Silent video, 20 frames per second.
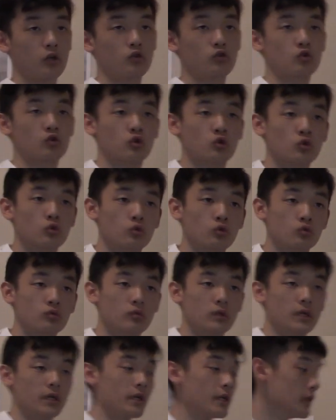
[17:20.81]
to
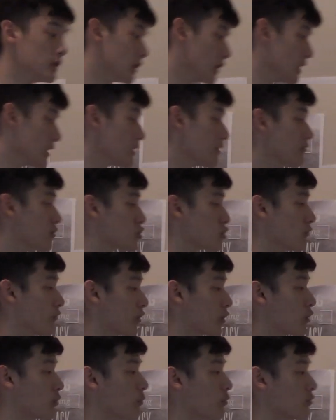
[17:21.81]
the individual
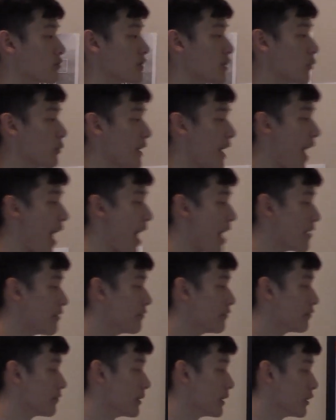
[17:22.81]
variables that we
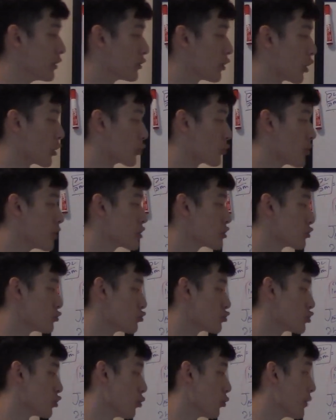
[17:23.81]
have in our equation.
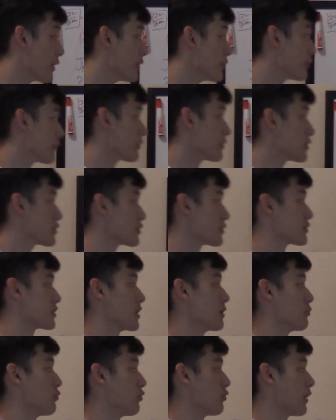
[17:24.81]
So in this
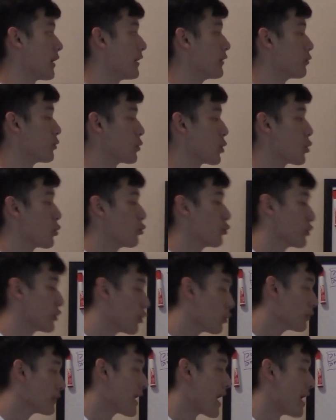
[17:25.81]
example, right, we
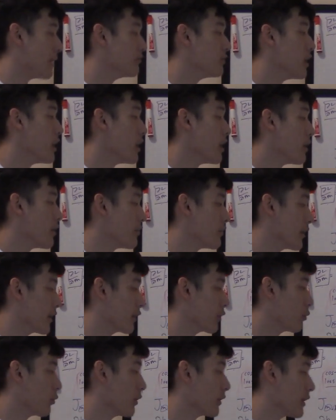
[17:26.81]
only have
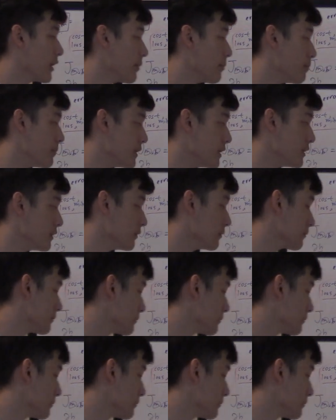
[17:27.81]
theta 1 and b.